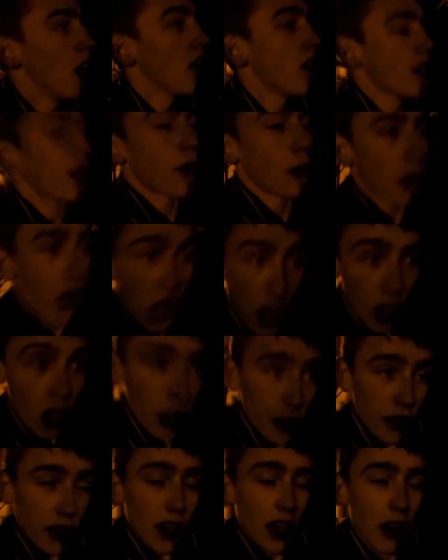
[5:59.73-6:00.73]
some
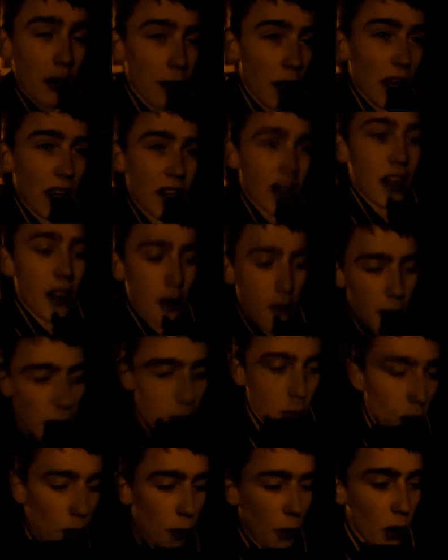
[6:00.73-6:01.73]
Cars, and played a little bit
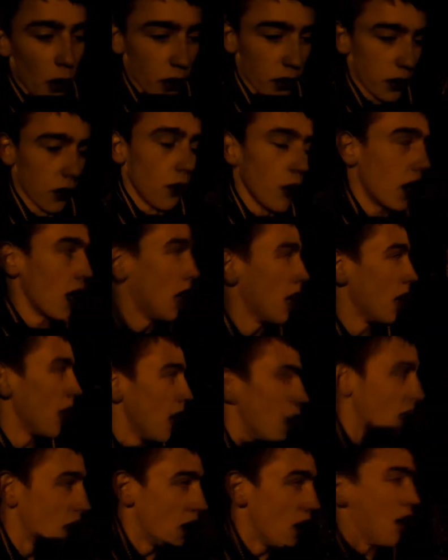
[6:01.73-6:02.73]
more Portal.
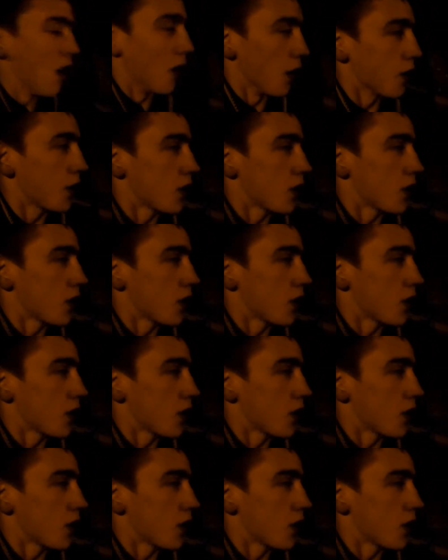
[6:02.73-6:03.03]
All